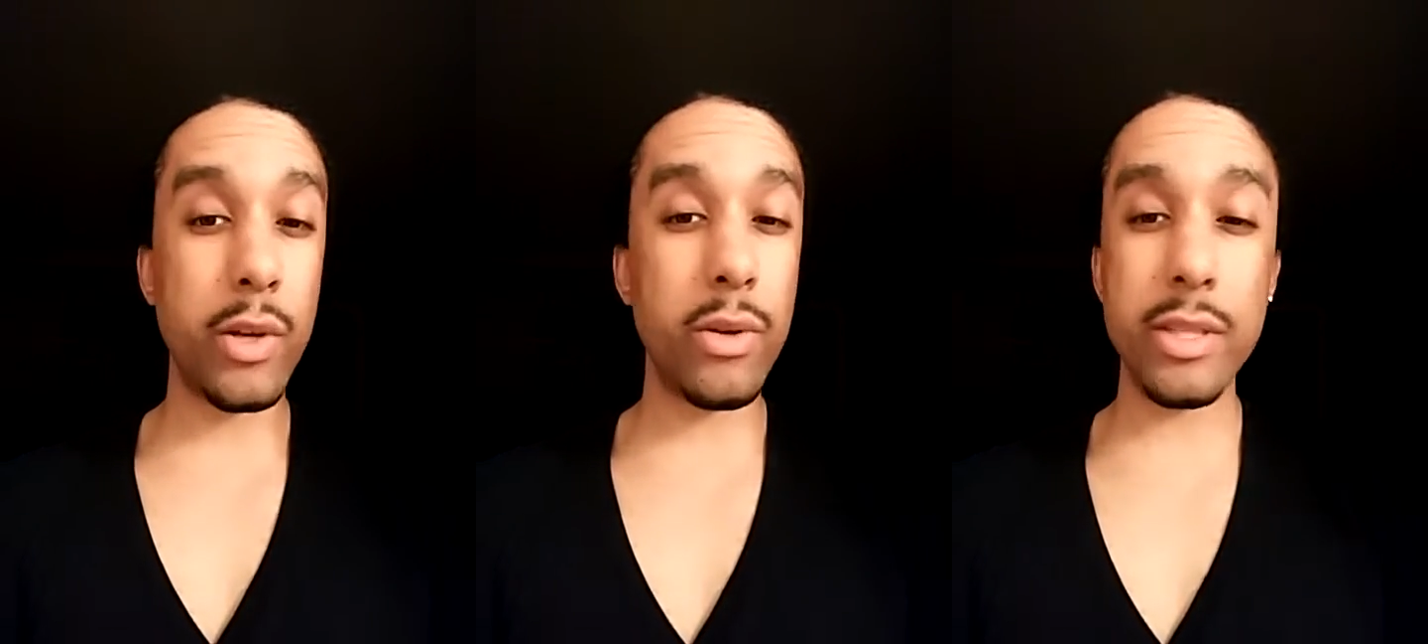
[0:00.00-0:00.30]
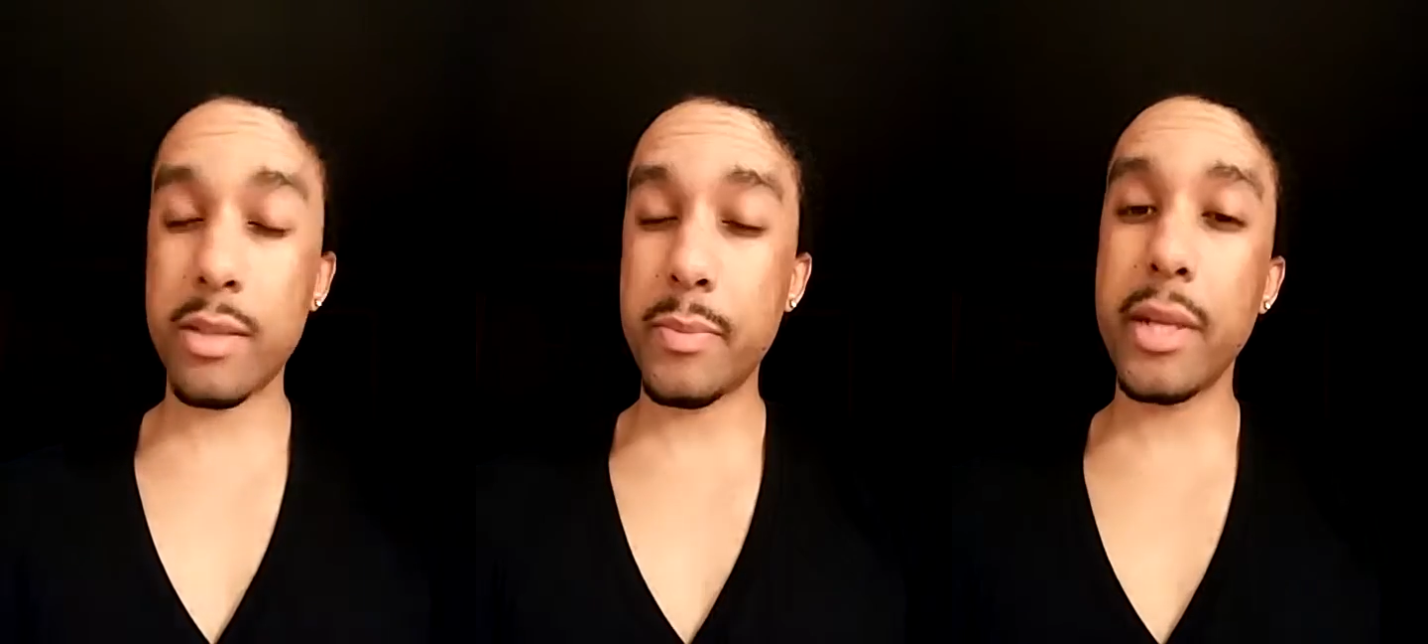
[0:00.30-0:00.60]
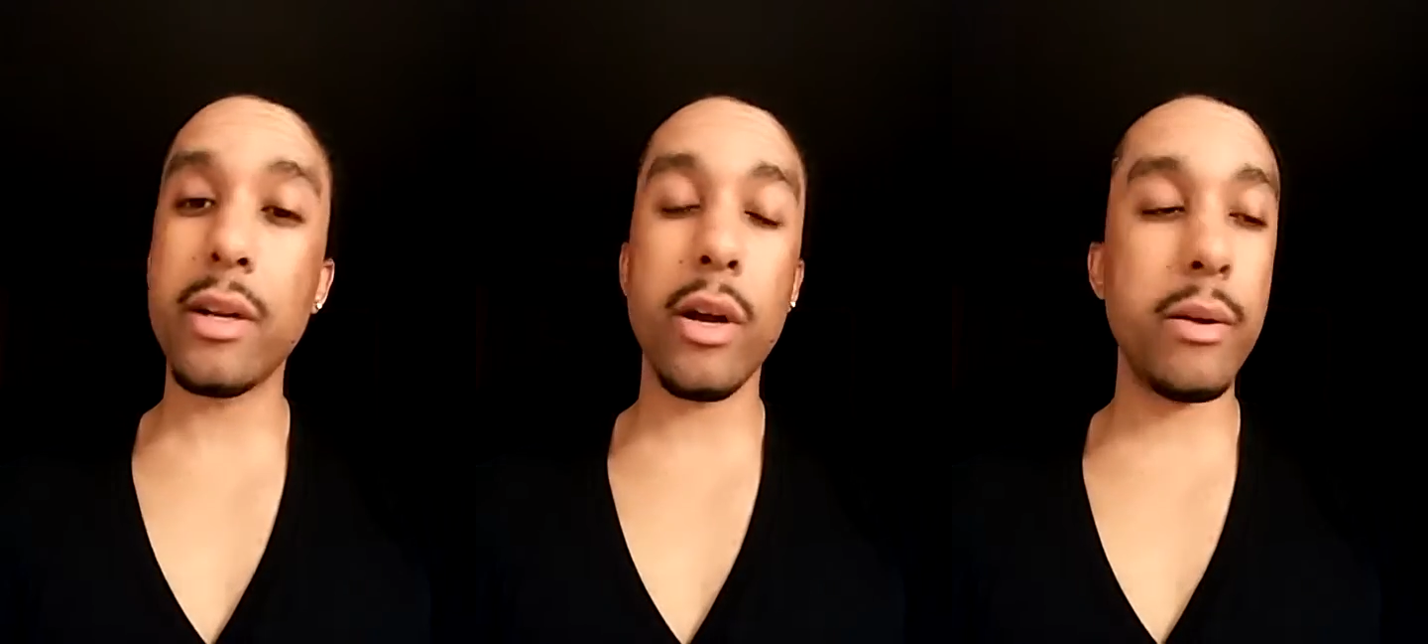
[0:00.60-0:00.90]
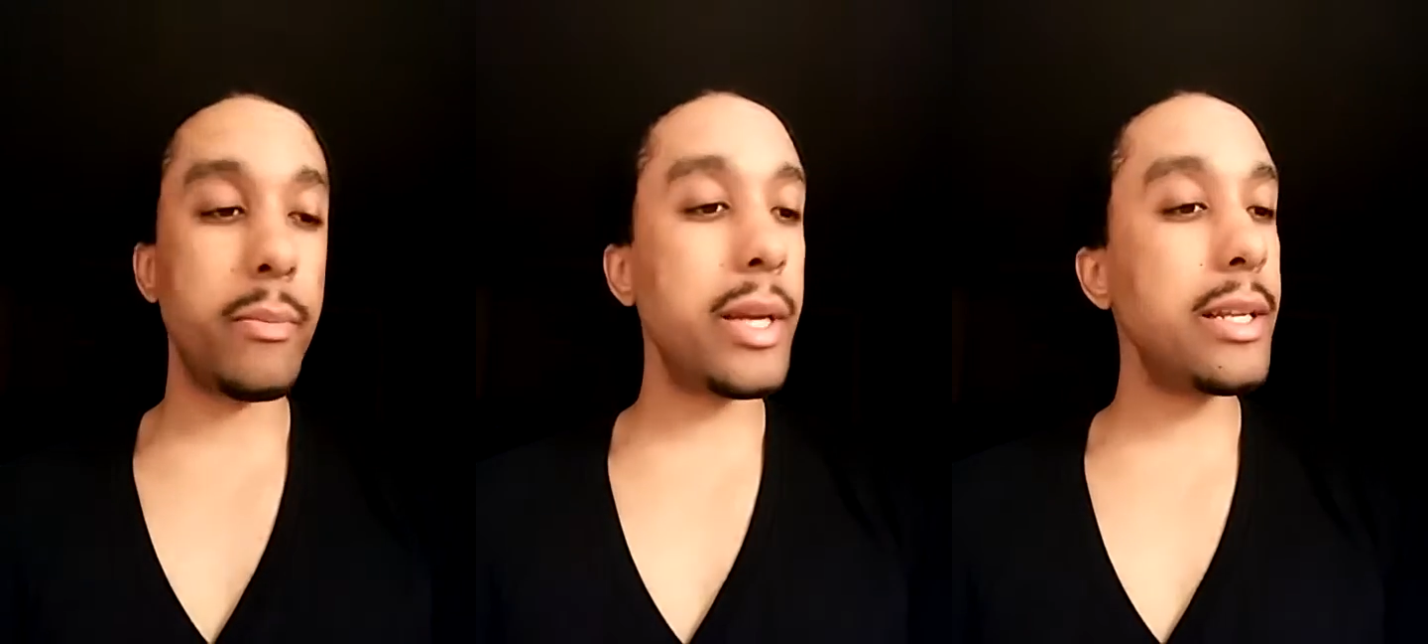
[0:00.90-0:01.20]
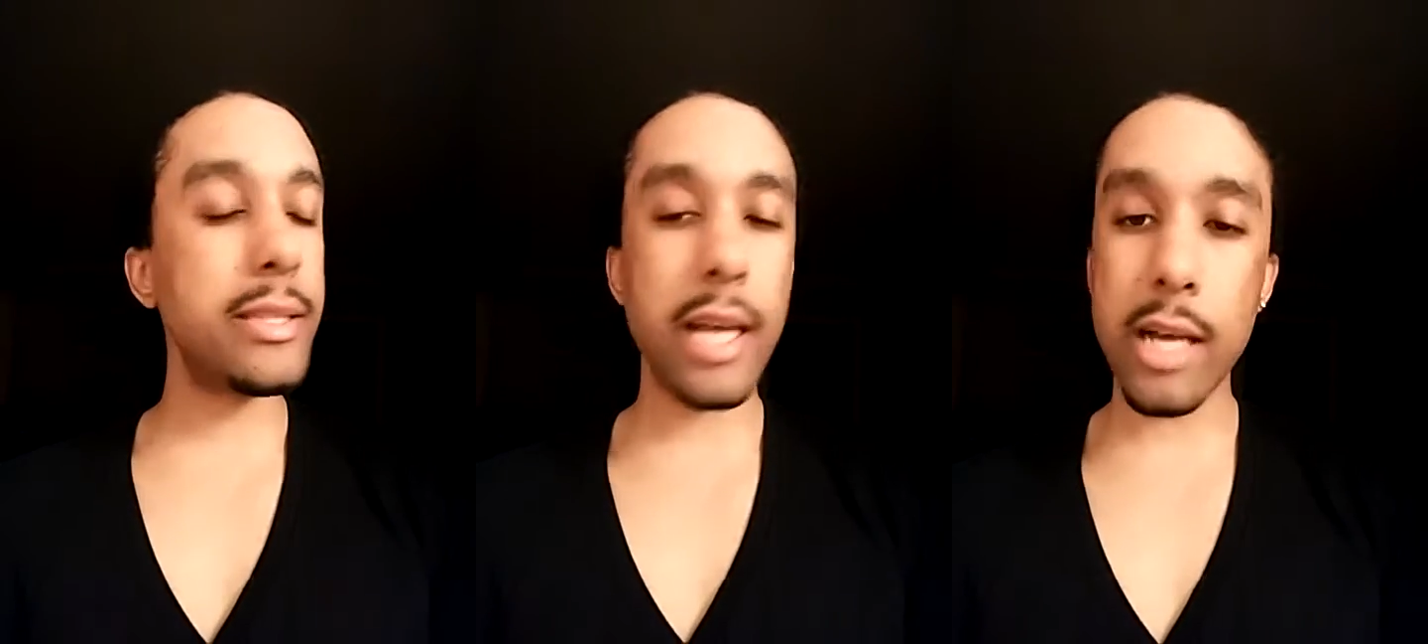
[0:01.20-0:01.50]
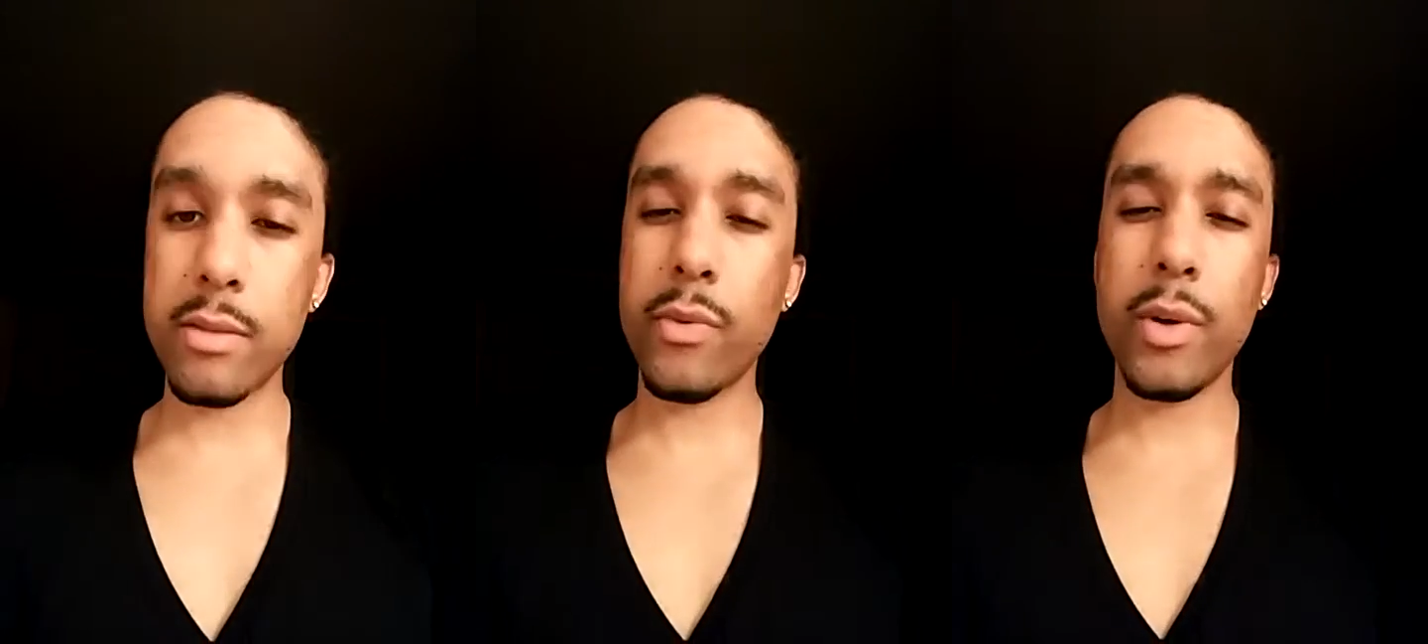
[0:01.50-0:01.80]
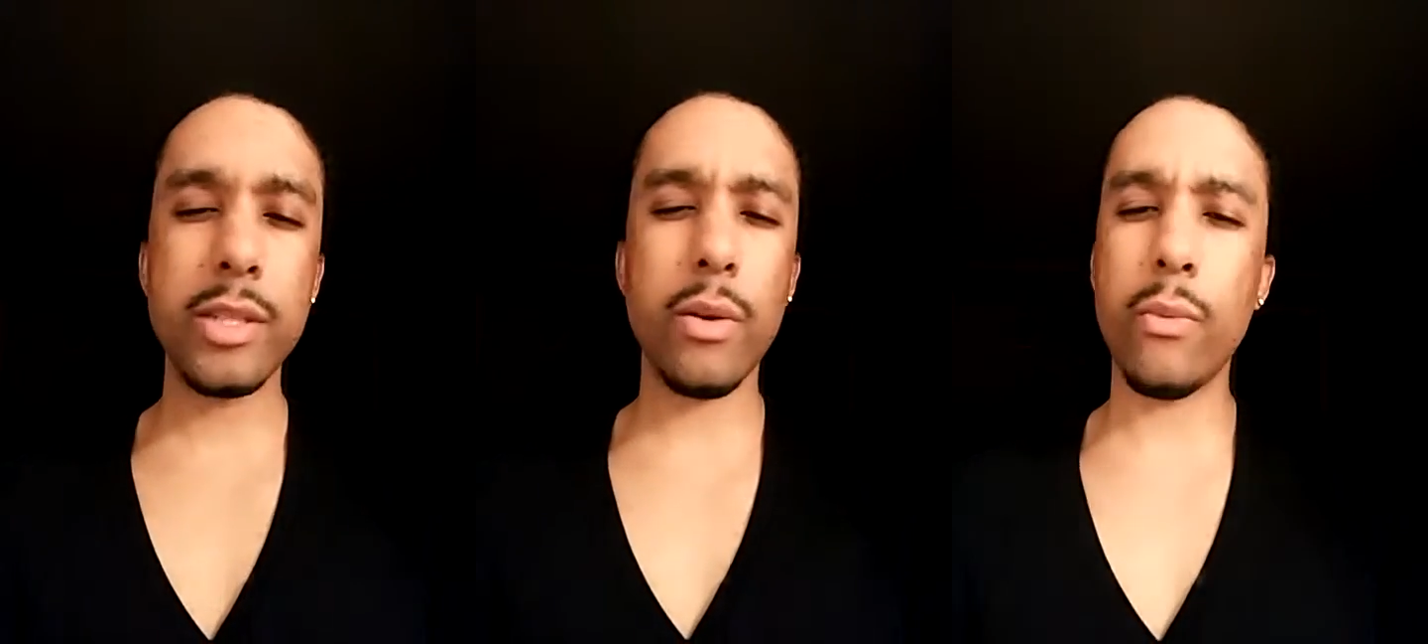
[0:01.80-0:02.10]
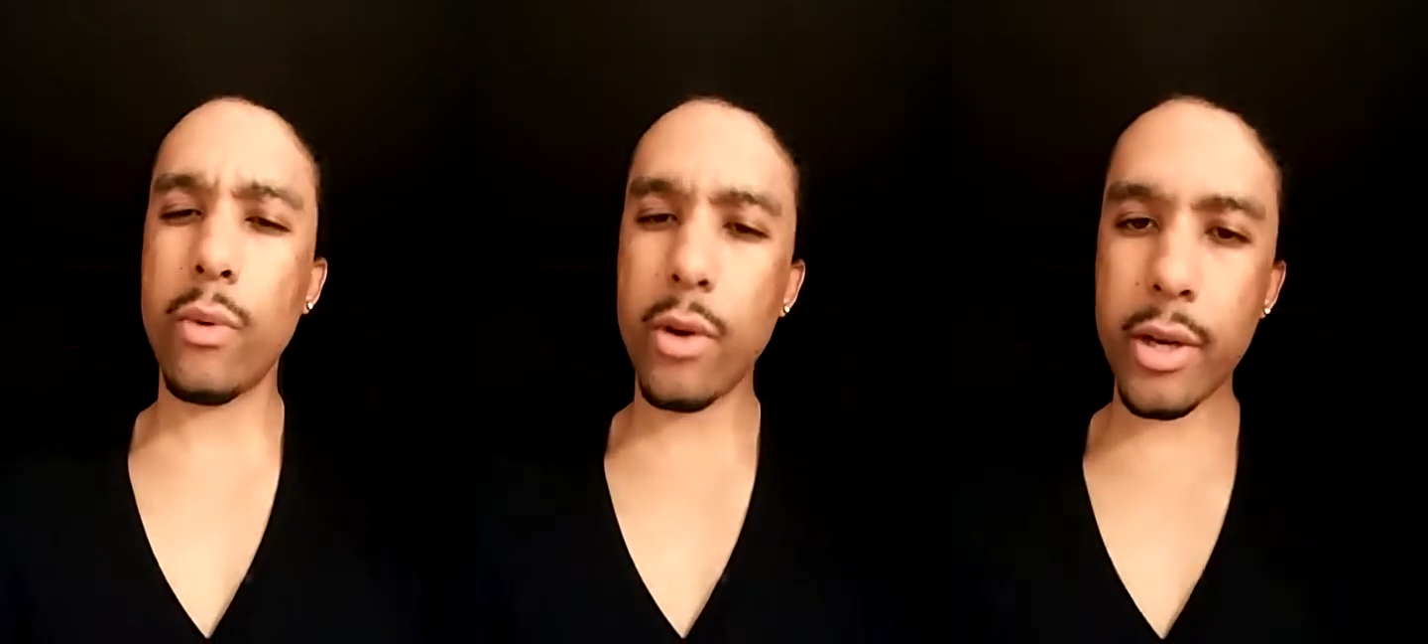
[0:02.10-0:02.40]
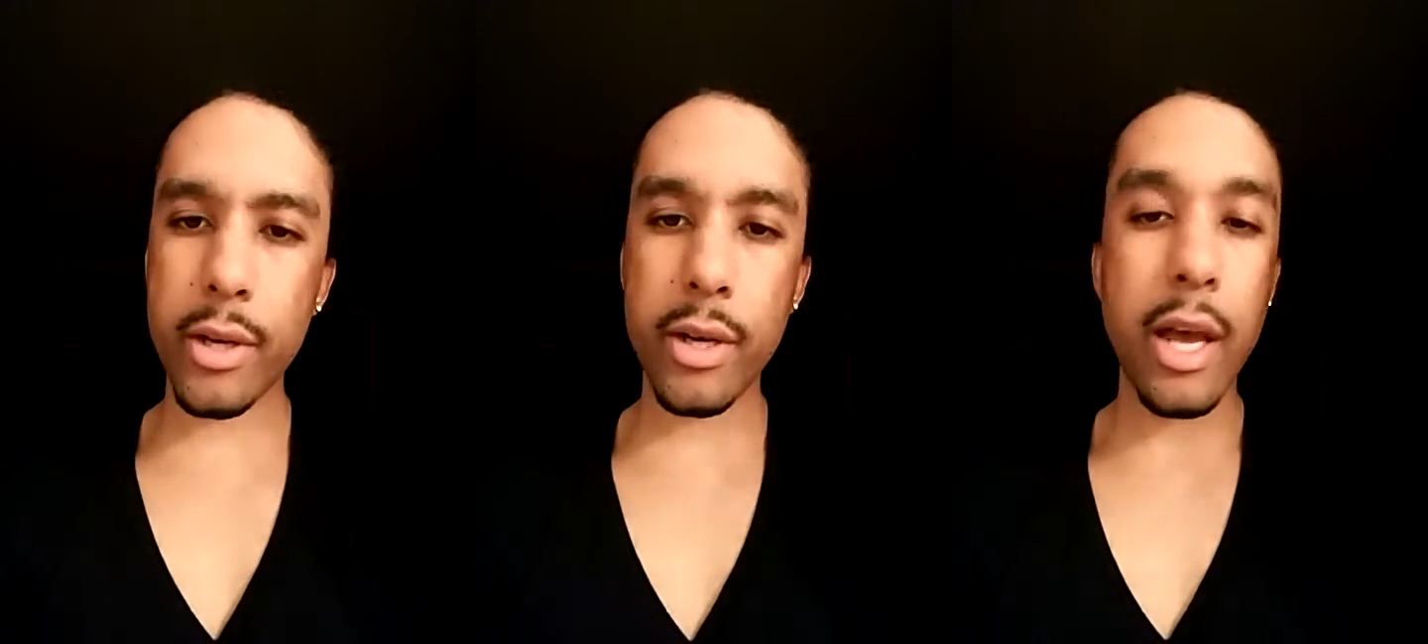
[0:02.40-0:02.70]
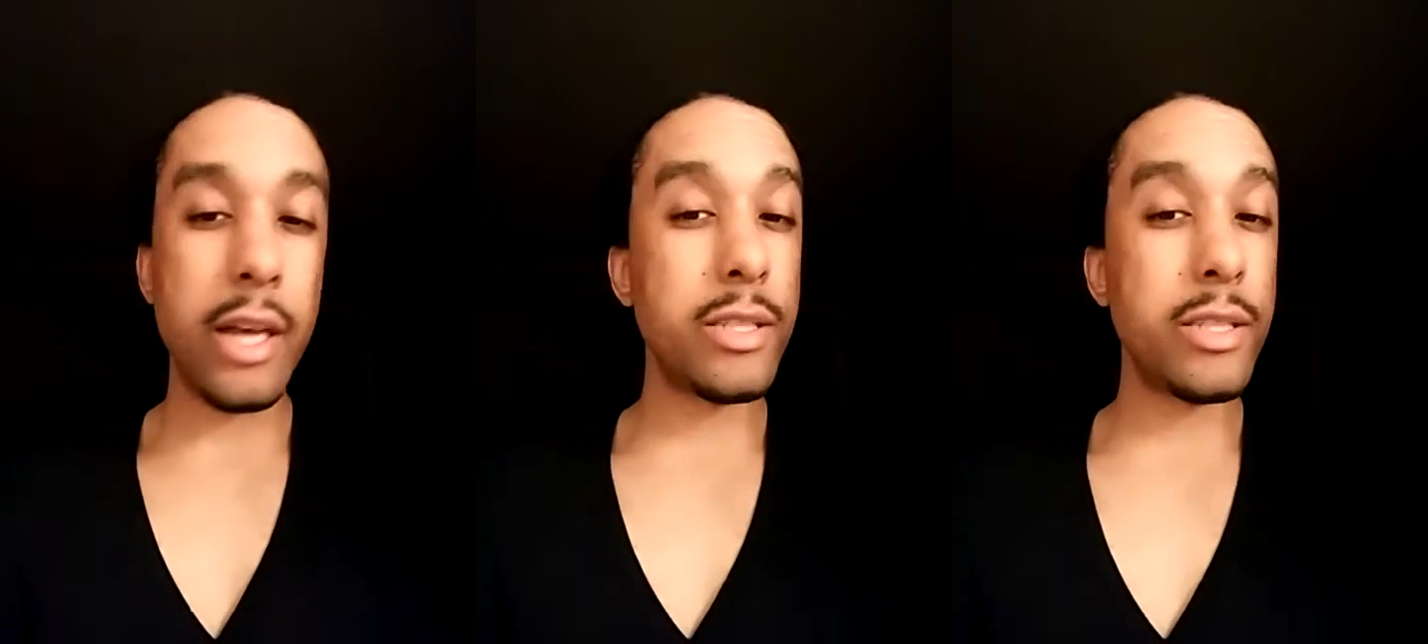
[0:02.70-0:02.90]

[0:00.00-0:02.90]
and Chris has been hurt many times before, he's a warrior,